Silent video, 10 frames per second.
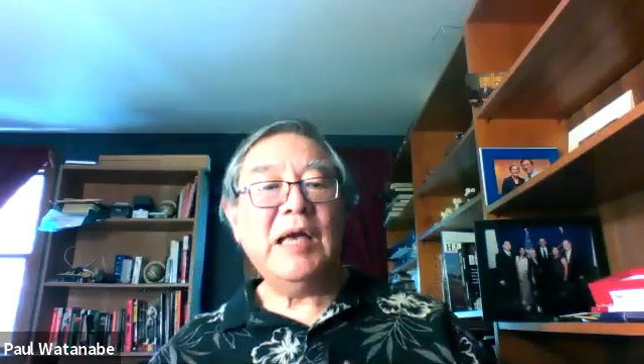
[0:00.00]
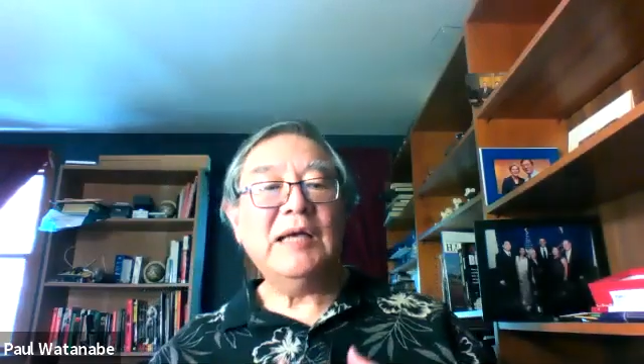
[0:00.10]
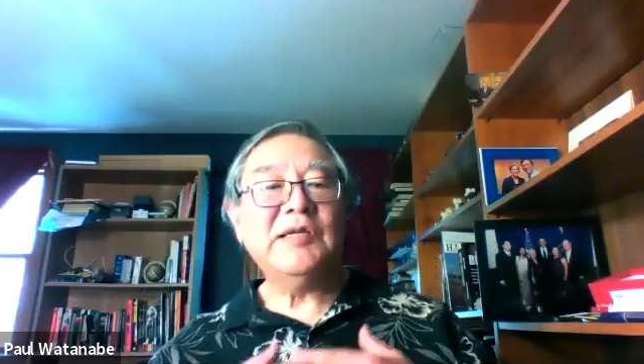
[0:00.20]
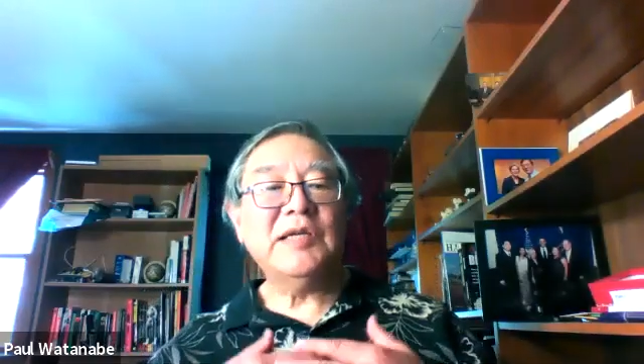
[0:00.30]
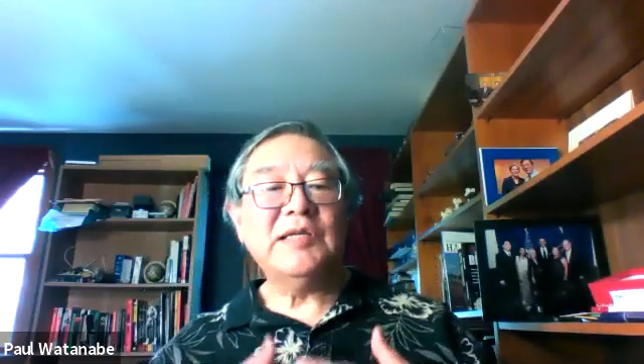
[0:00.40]

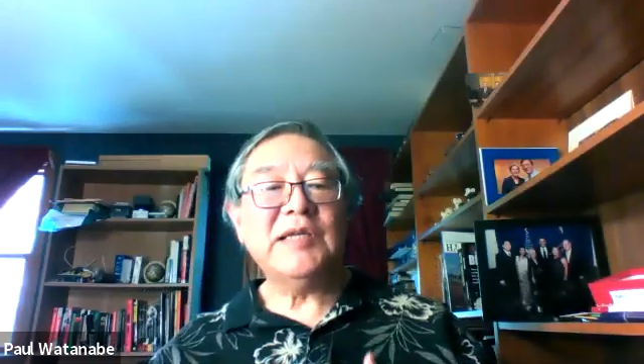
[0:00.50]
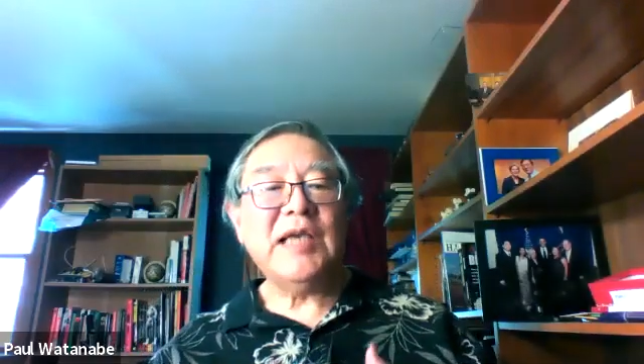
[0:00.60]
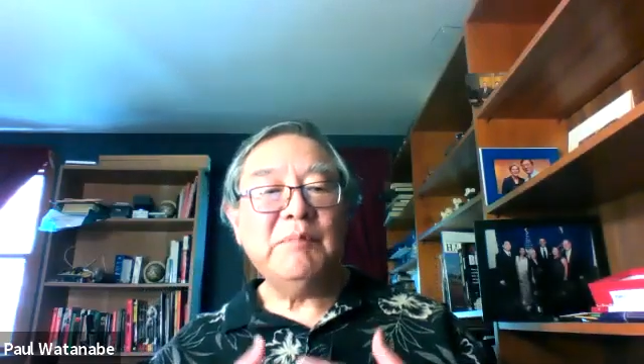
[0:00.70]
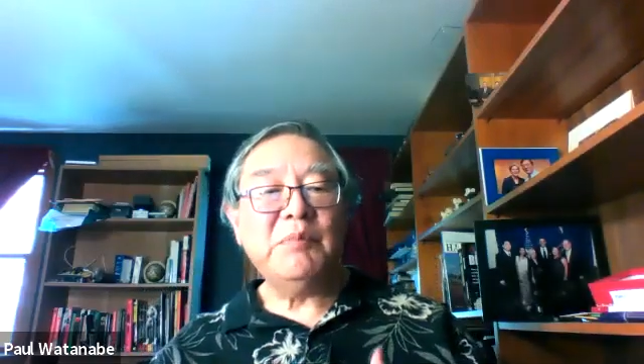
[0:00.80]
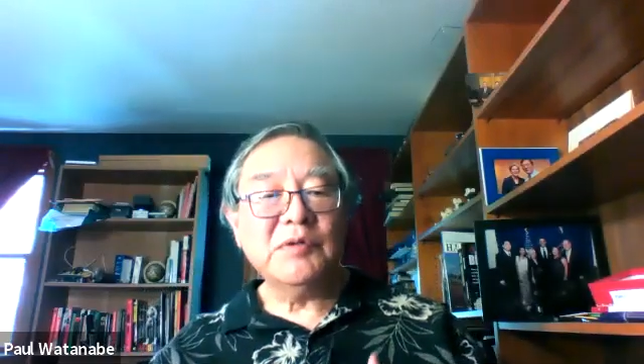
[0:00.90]
as
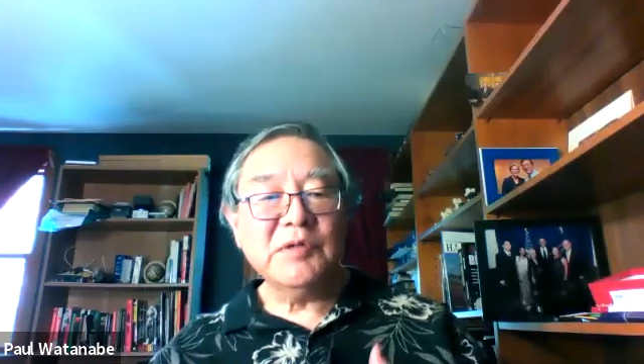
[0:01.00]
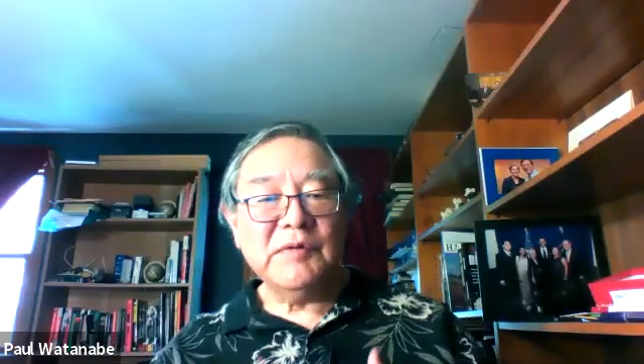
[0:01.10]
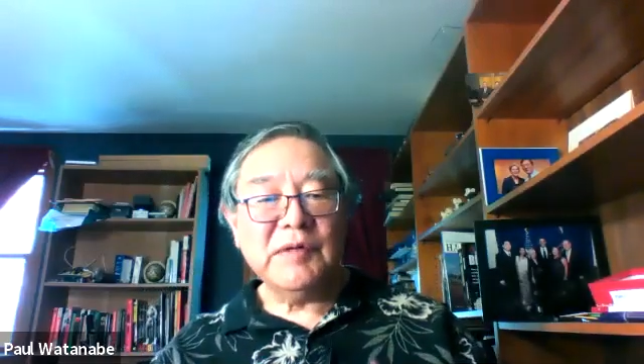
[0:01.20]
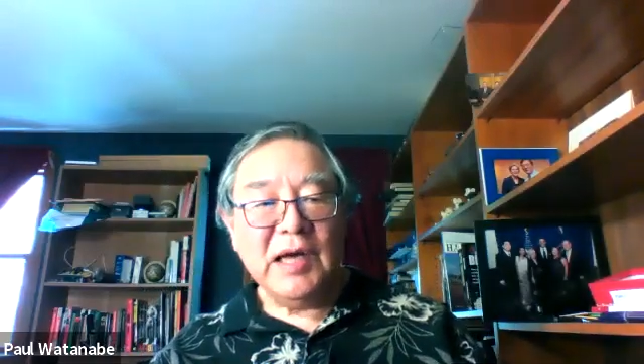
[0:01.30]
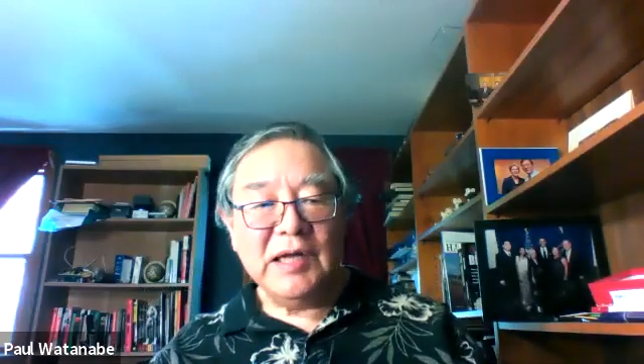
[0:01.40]
examples of
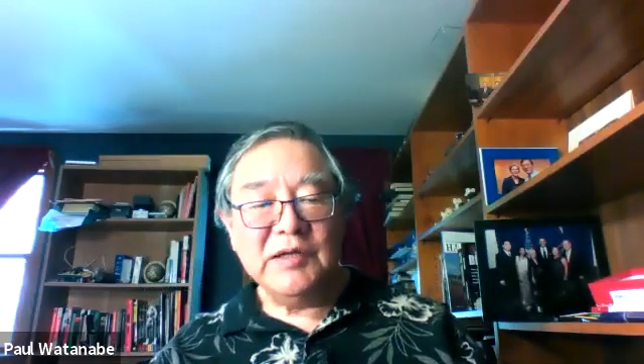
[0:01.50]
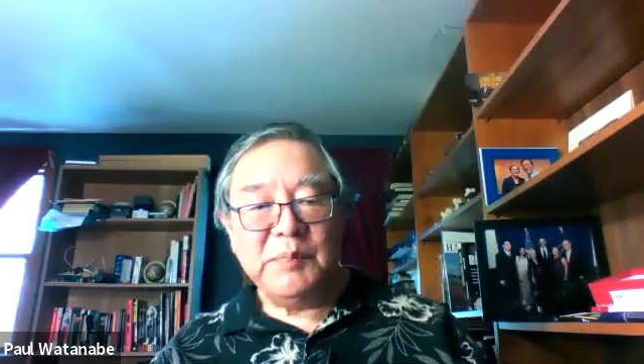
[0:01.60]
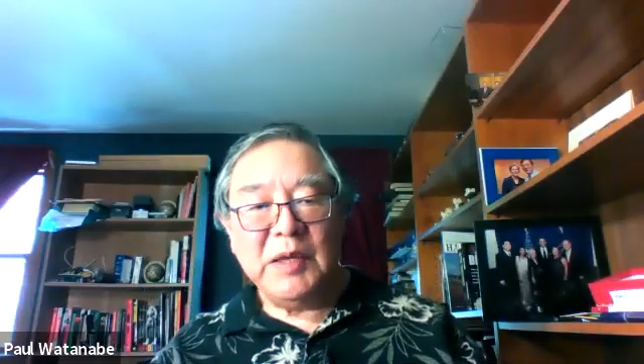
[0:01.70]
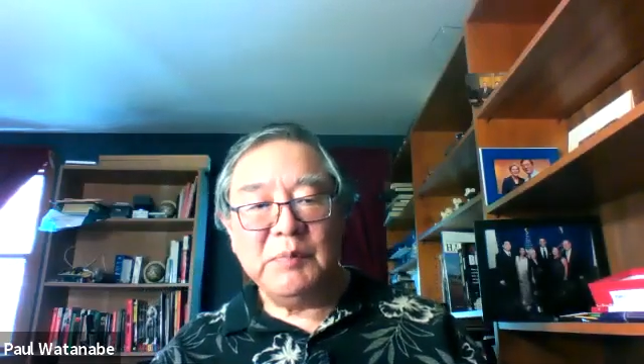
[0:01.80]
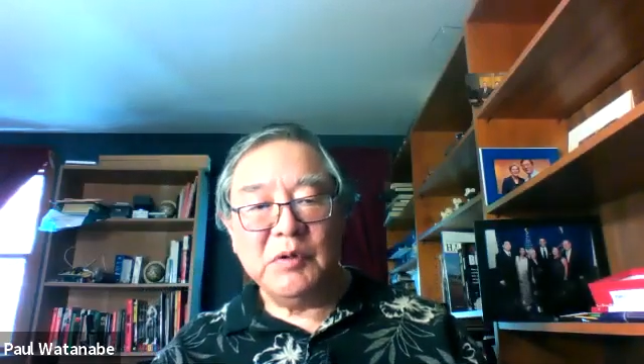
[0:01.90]
the kinds
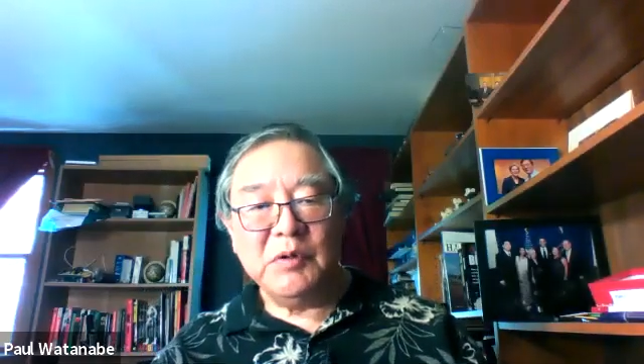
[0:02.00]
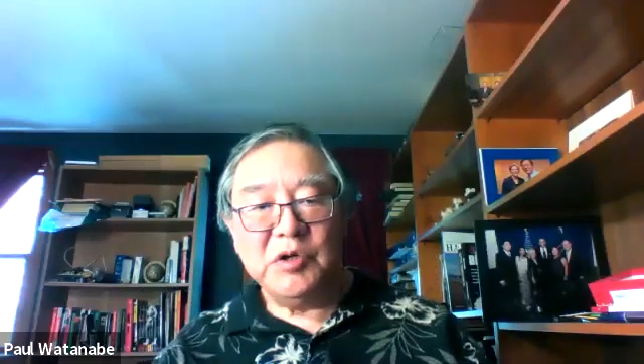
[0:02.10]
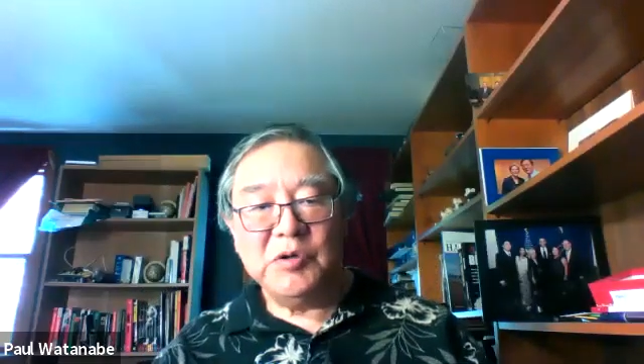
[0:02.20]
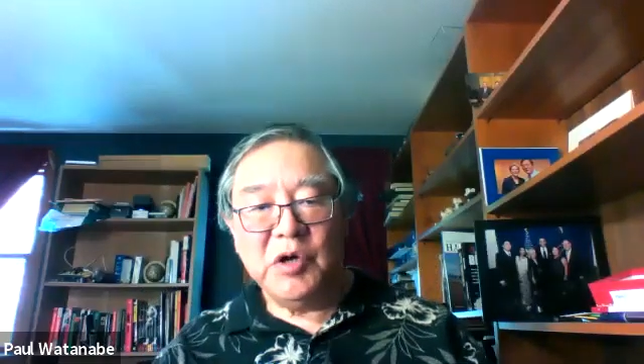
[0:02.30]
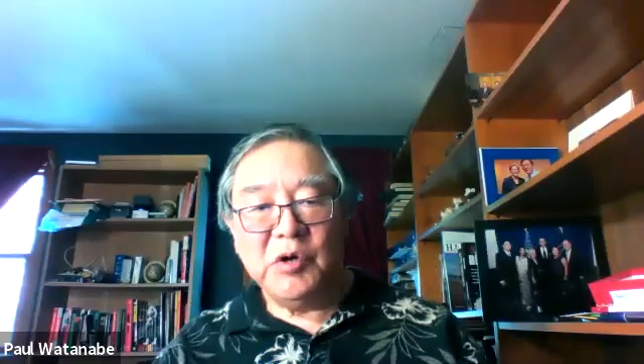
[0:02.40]
of people who
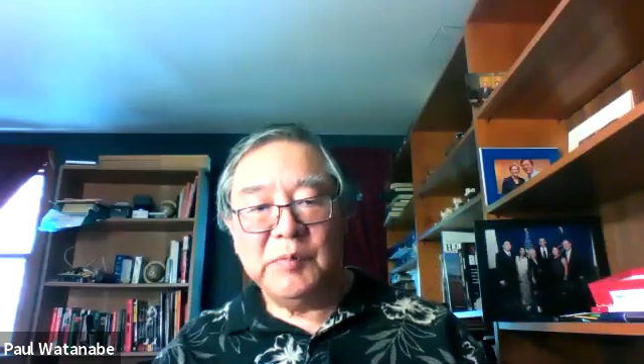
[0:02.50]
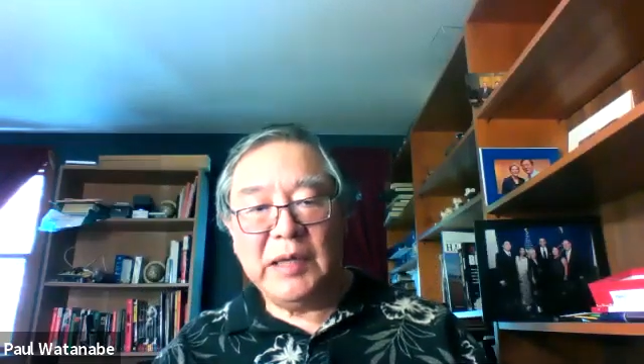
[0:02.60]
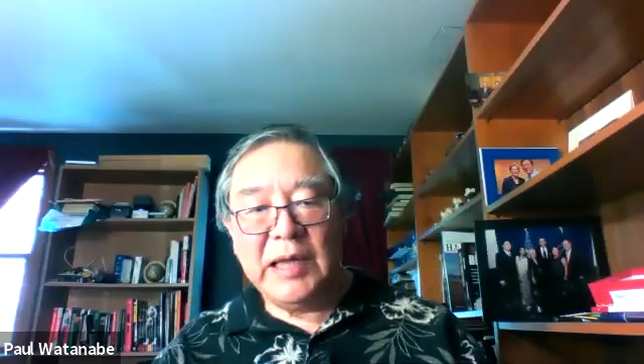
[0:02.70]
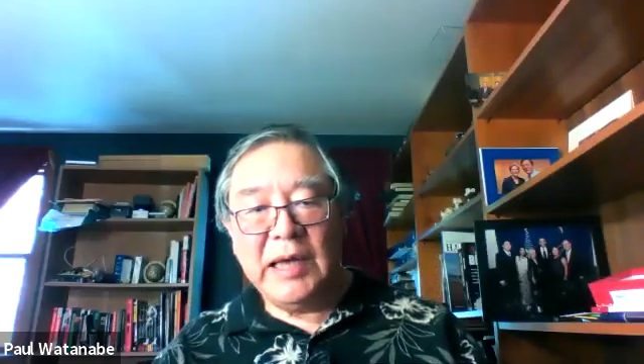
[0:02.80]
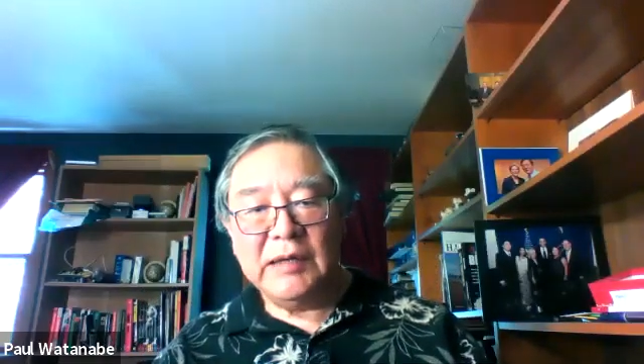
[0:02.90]
you know have
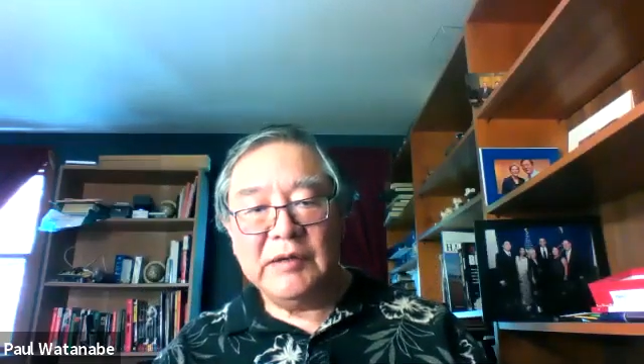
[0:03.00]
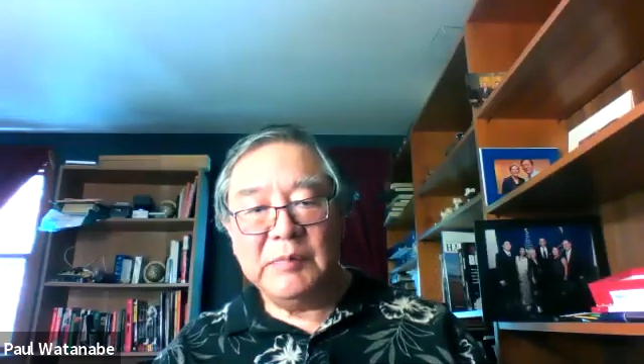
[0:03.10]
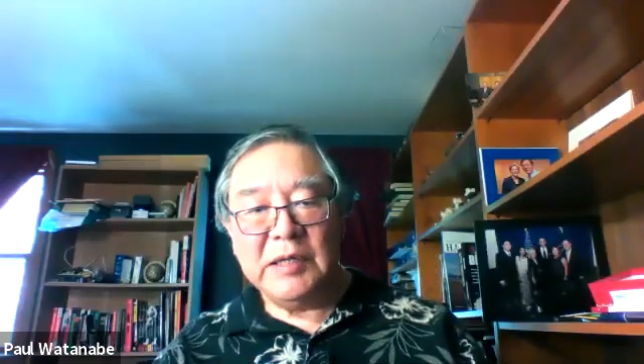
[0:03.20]
been active,